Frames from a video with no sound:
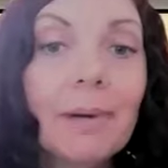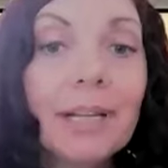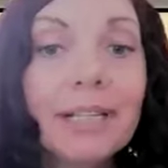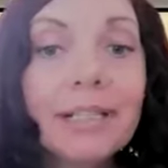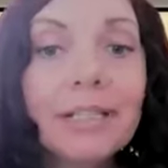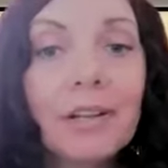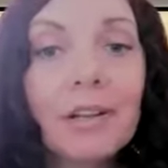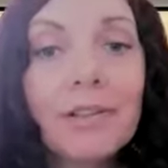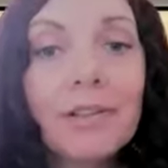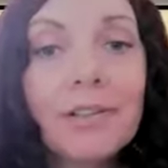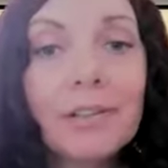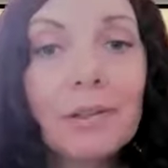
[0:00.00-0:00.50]
it's
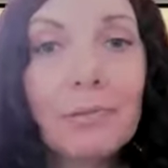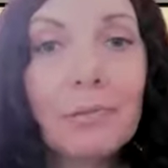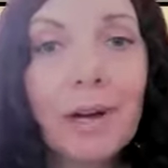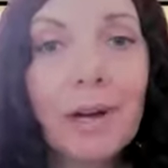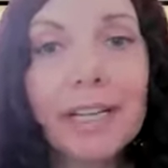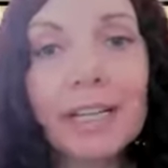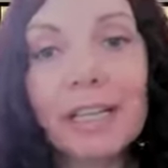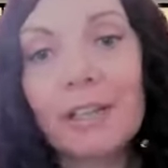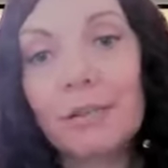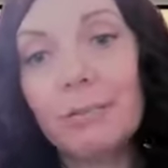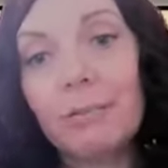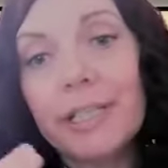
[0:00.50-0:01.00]
also one of
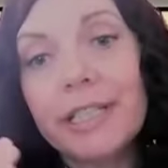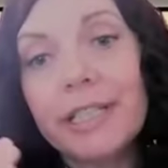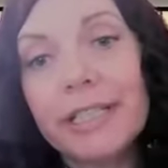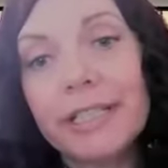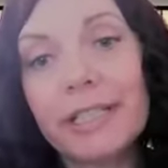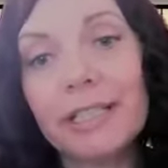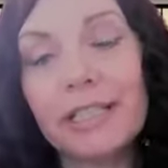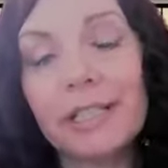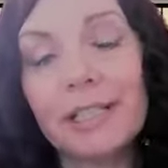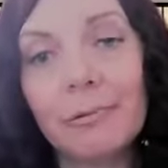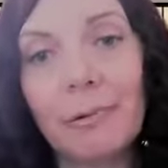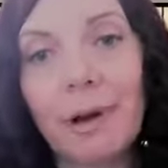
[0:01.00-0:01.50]
the
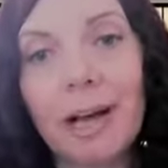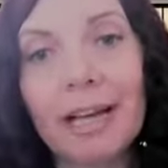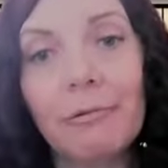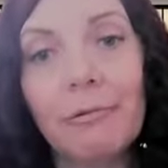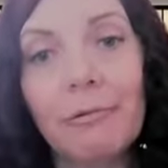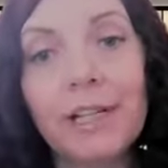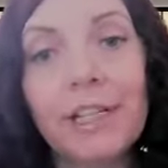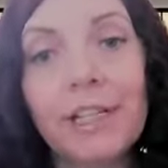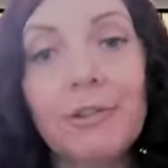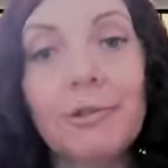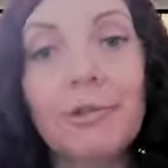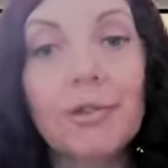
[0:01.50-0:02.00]
reasons why
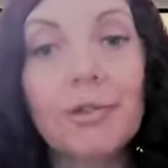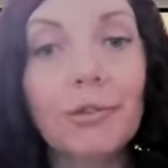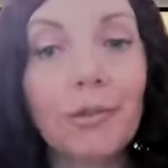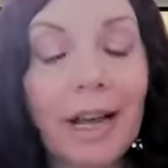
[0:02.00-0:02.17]
when you